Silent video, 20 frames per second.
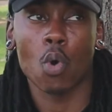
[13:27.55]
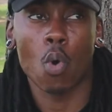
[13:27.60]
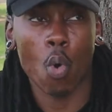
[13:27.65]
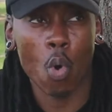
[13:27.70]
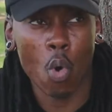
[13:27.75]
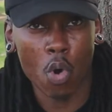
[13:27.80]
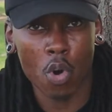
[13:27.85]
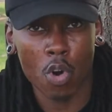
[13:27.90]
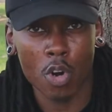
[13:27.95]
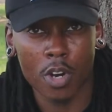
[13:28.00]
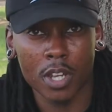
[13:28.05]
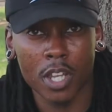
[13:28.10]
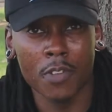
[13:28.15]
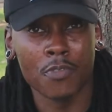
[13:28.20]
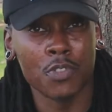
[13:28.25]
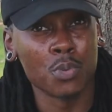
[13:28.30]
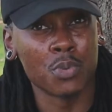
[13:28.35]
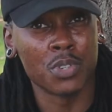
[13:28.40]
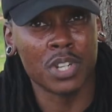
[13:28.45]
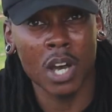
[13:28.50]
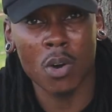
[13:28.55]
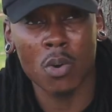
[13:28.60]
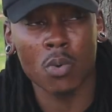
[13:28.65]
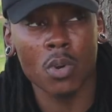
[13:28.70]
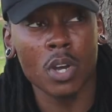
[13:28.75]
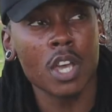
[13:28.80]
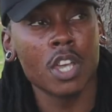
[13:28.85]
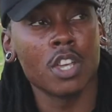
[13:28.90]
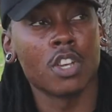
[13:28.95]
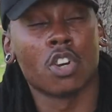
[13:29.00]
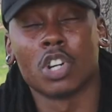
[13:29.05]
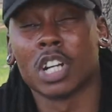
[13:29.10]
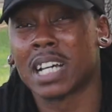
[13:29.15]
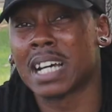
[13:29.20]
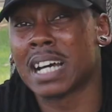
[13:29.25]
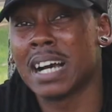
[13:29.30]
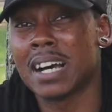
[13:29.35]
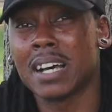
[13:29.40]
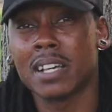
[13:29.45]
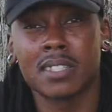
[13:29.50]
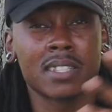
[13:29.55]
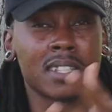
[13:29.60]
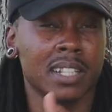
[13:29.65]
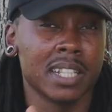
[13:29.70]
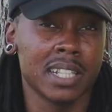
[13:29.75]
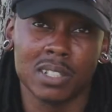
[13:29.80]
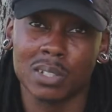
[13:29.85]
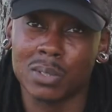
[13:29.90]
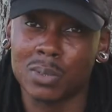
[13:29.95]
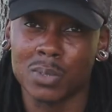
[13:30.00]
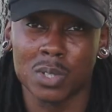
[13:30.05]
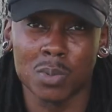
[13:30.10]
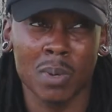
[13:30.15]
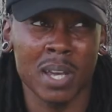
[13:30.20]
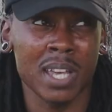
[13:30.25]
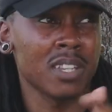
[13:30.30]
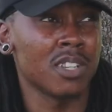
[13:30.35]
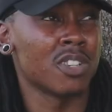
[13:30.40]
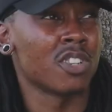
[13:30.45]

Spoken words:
Or if you don't, you're going to constantly lose weight.